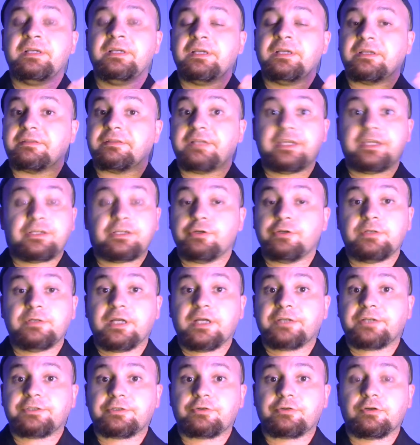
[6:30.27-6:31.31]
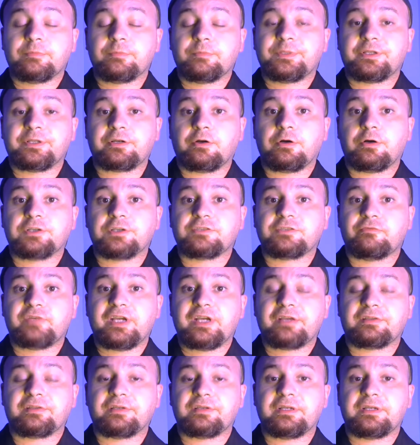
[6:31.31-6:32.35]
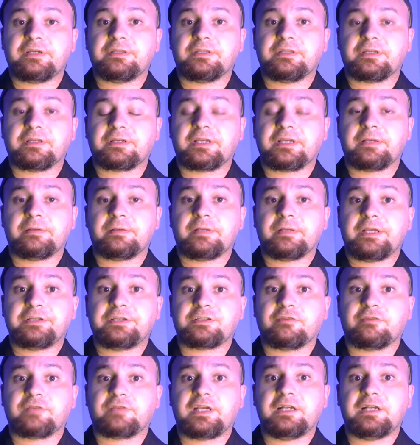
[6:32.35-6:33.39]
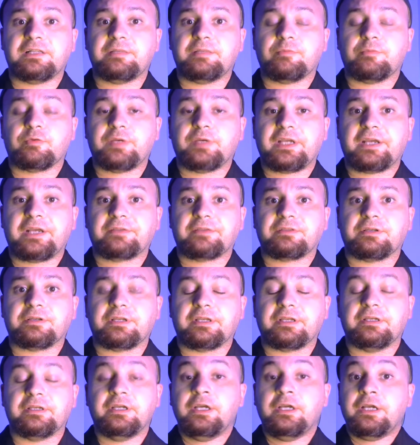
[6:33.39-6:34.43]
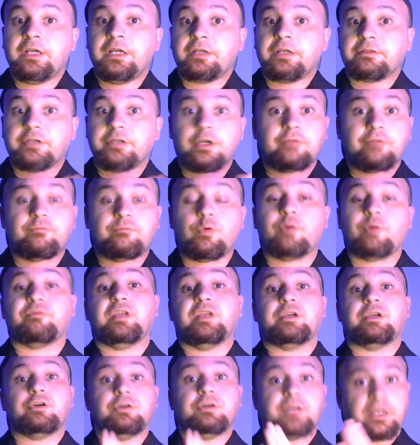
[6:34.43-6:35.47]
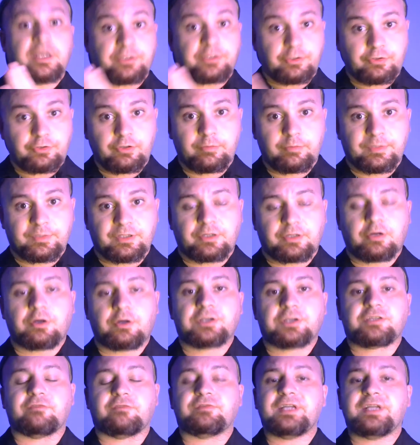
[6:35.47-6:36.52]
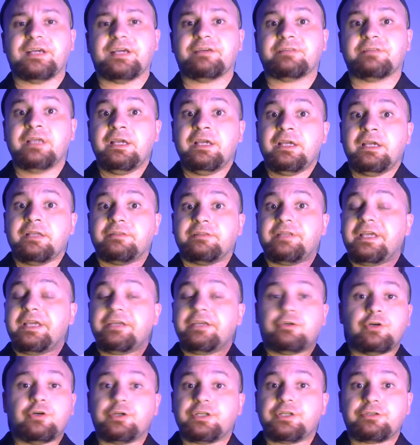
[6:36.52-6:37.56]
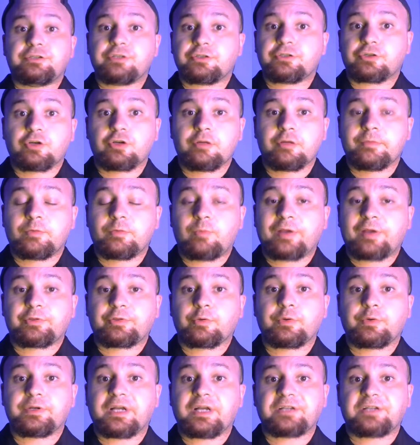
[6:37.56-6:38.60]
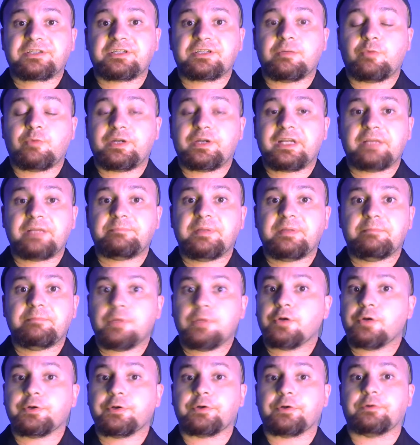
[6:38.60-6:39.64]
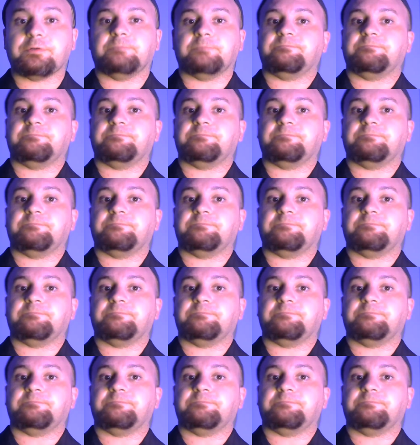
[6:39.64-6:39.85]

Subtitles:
they could not determine the cause of death in the case of Kaylee Marie Anthony. Therefore, if they could not determine the cause of death, they couldn't determine whether or not someone had been murdered.